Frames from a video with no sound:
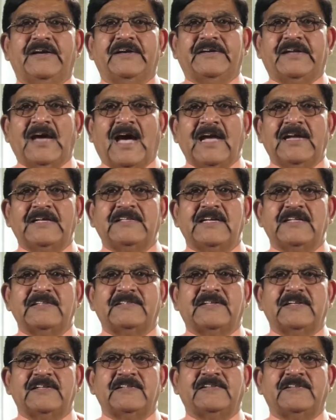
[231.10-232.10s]

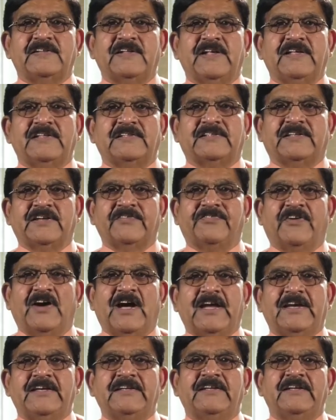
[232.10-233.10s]
Diagenesis is
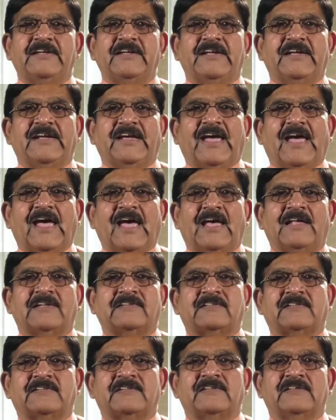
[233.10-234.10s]
defined
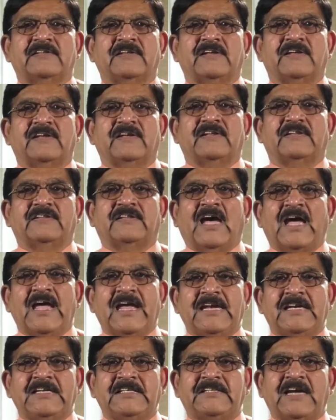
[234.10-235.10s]
as the
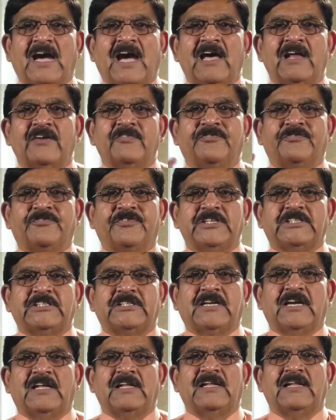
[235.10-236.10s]
entire
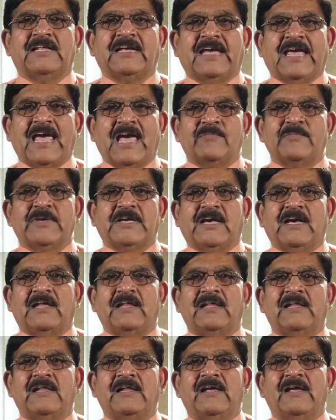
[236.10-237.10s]
physical,
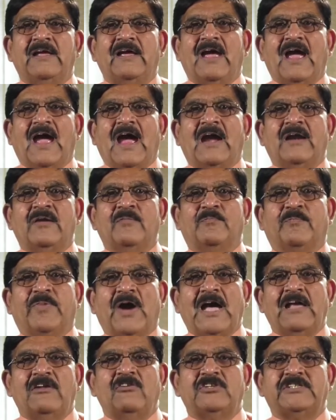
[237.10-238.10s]
chemical and
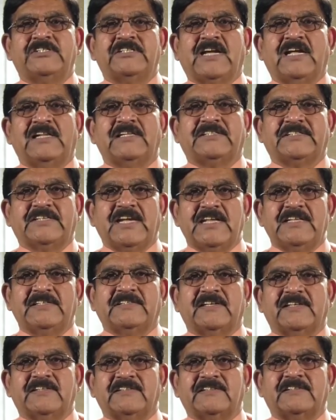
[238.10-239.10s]
biological
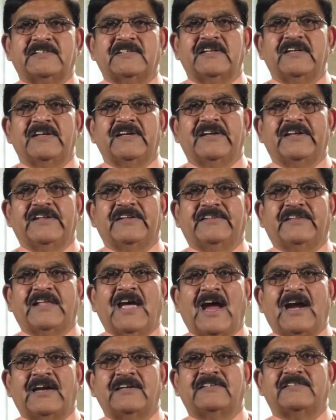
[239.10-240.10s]
changes
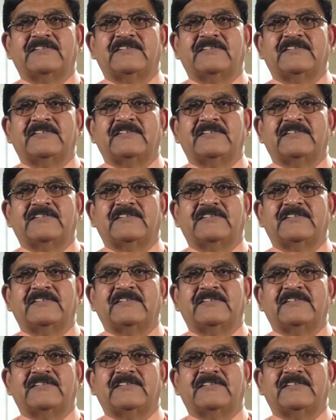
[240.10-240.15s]
that